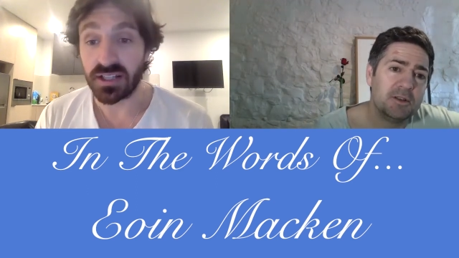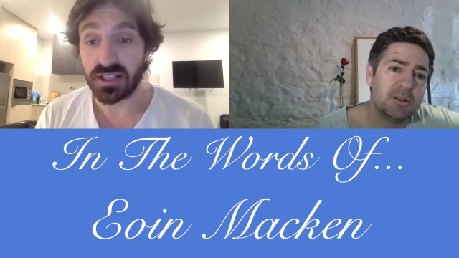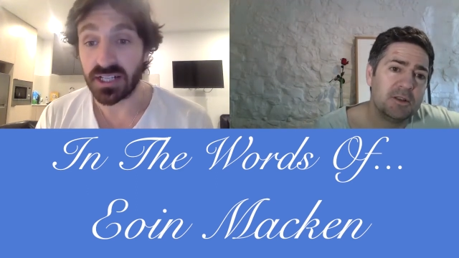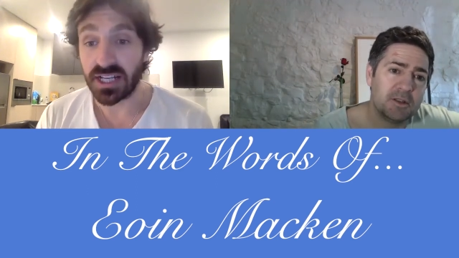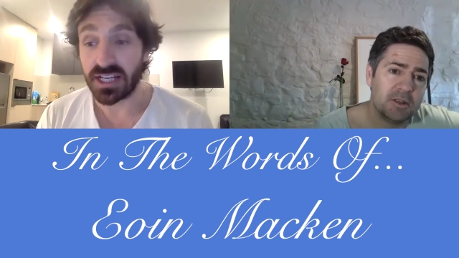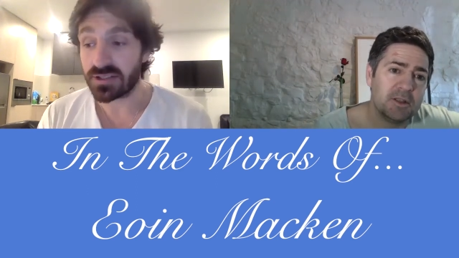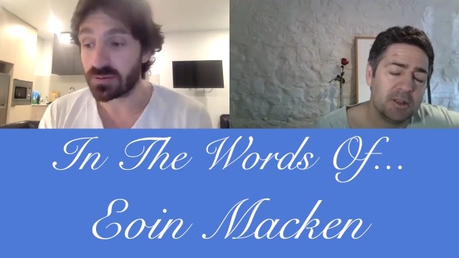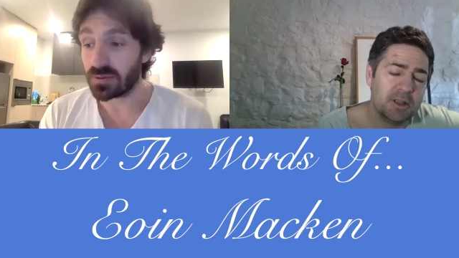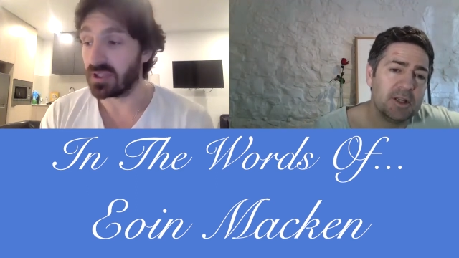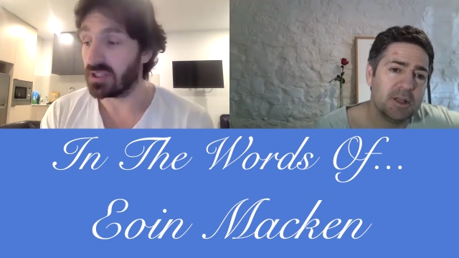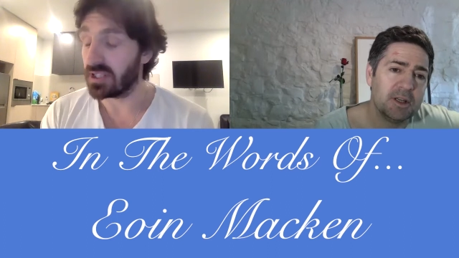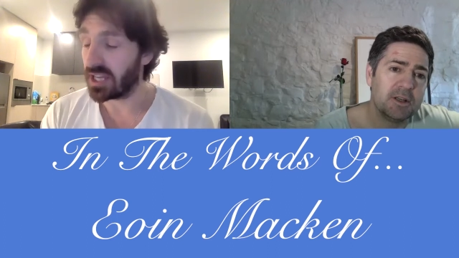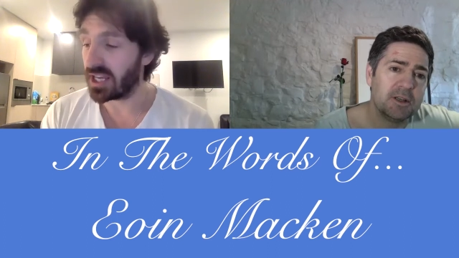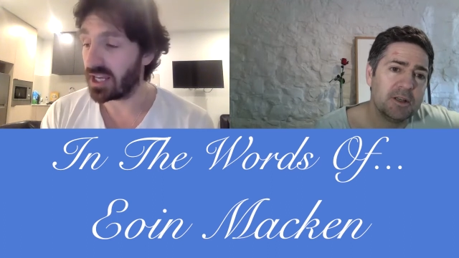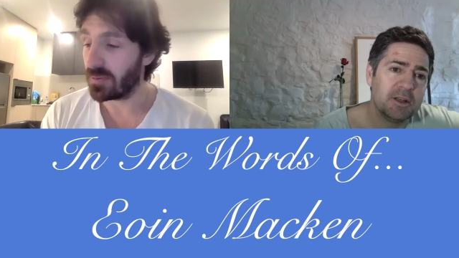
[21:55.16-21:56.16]
Speaker 1: in the last
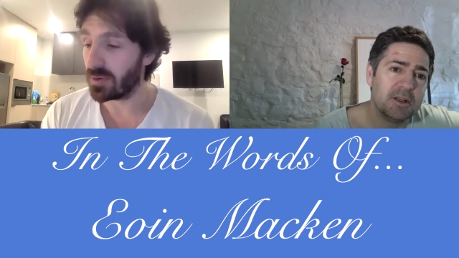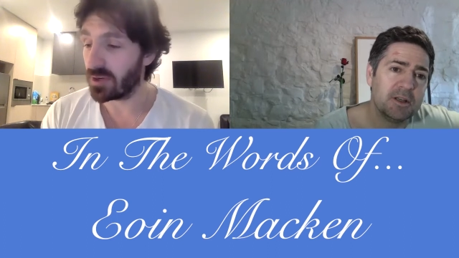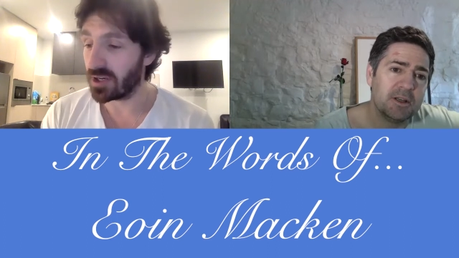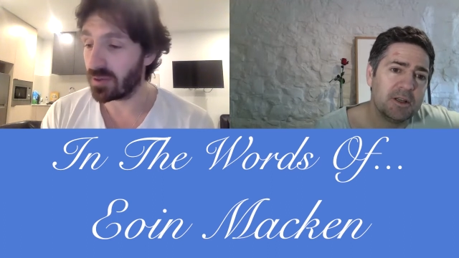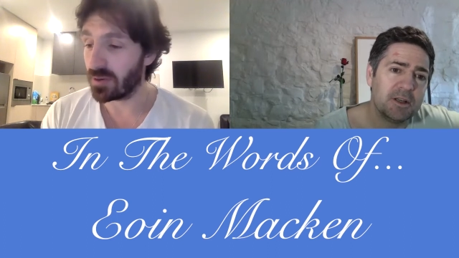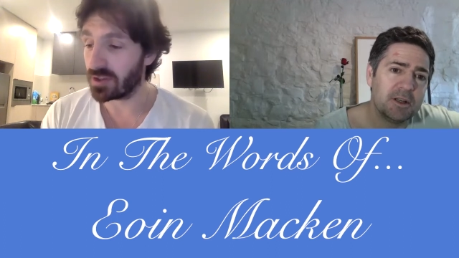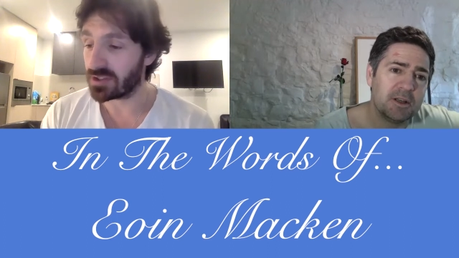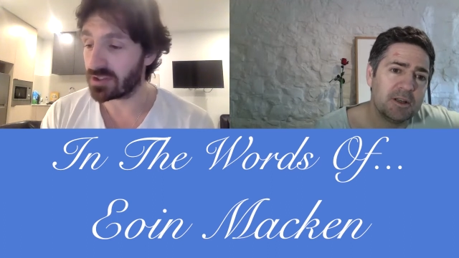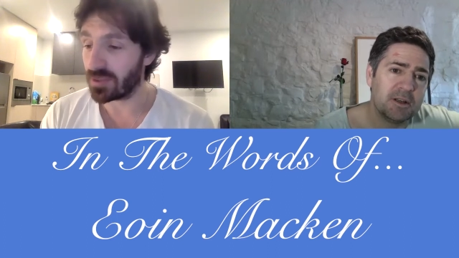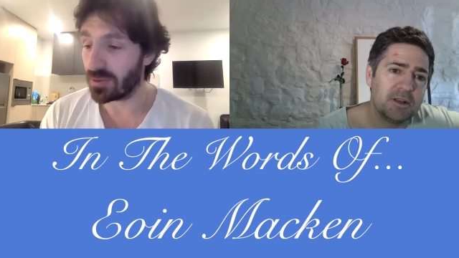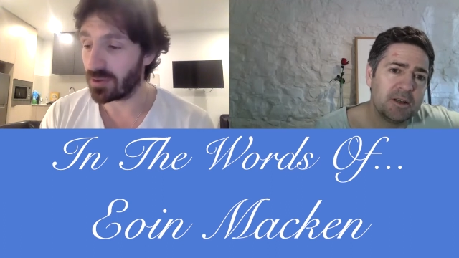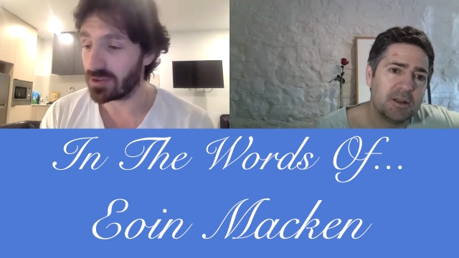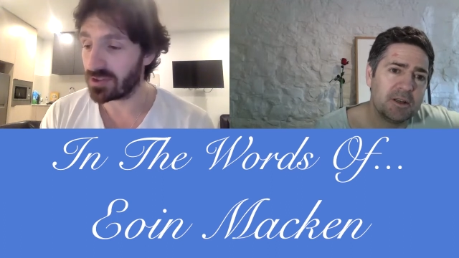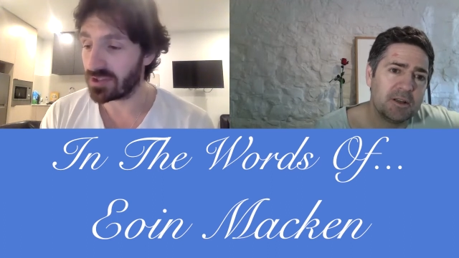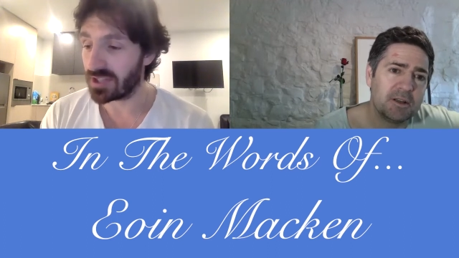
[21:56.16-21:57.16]
while, and um, what did I watch? I
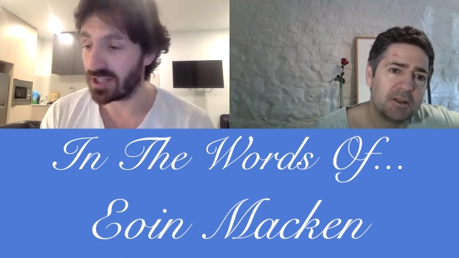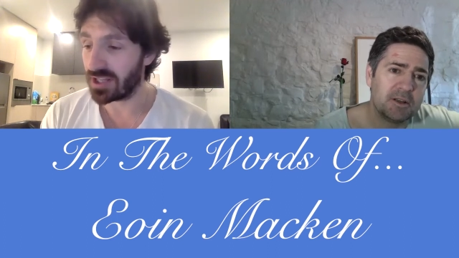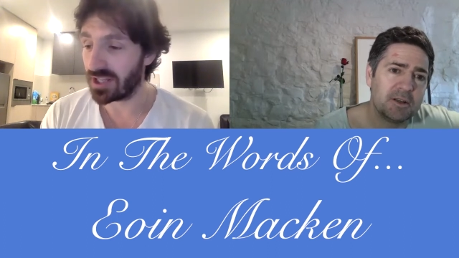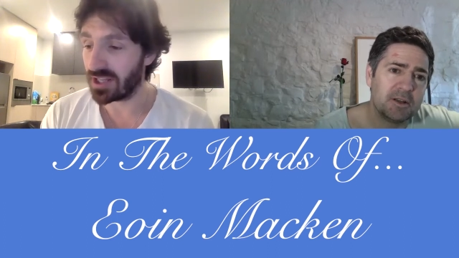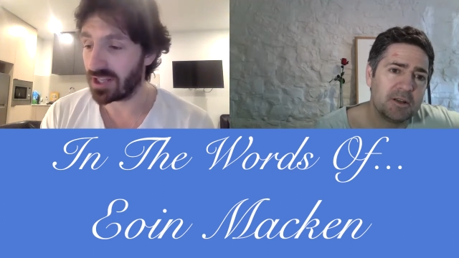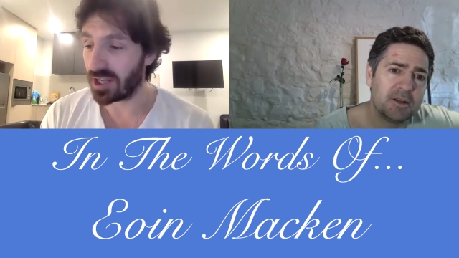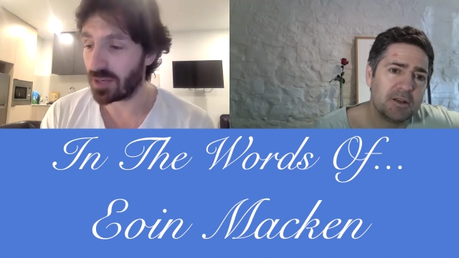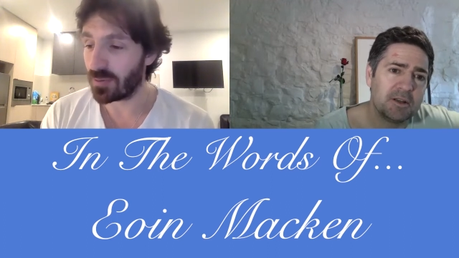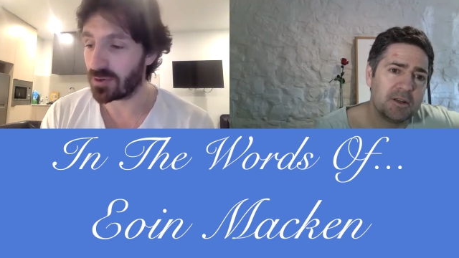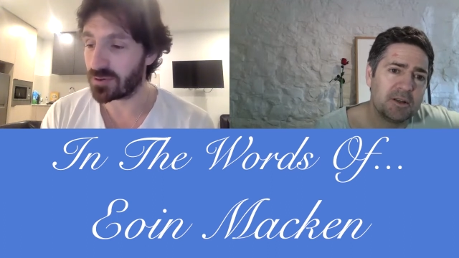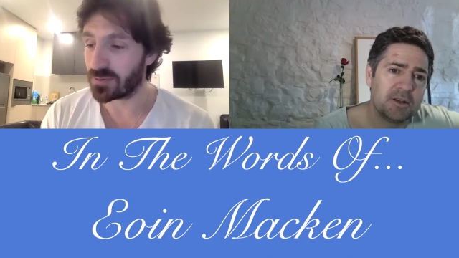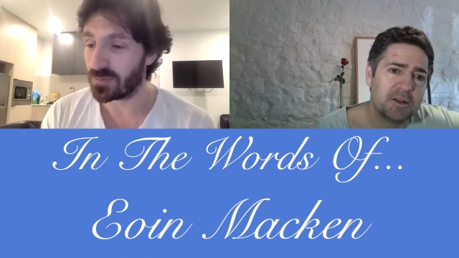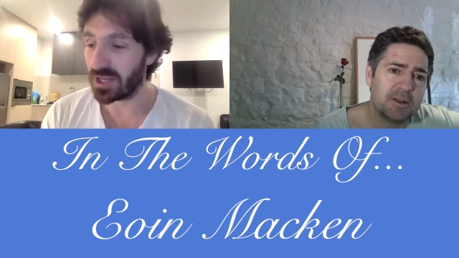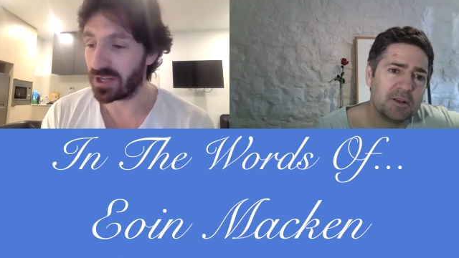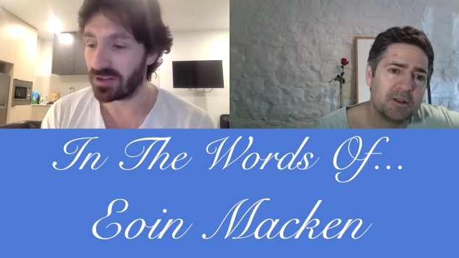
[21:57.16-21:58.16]
watched uh, I
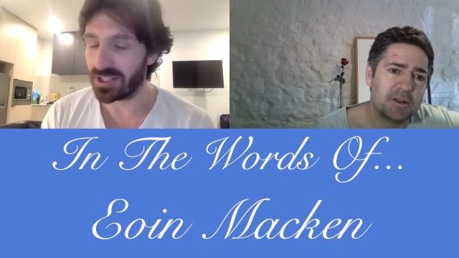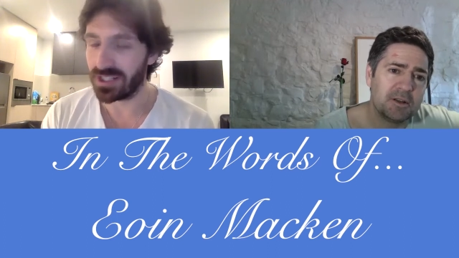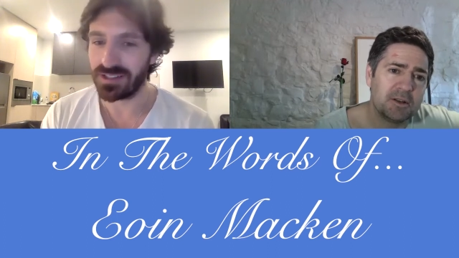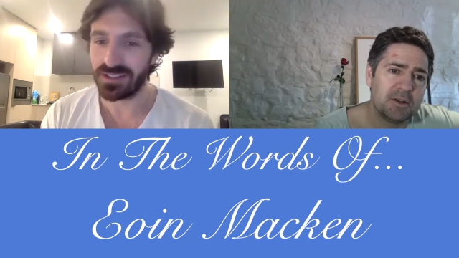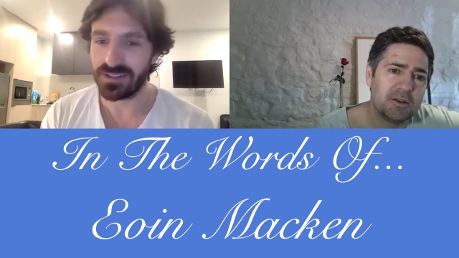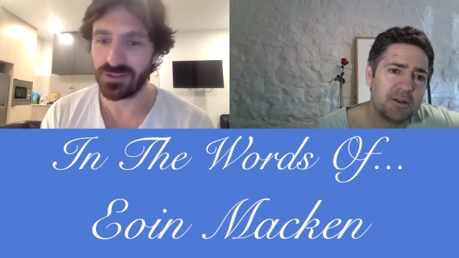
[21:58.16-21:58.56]
watched Mesrine.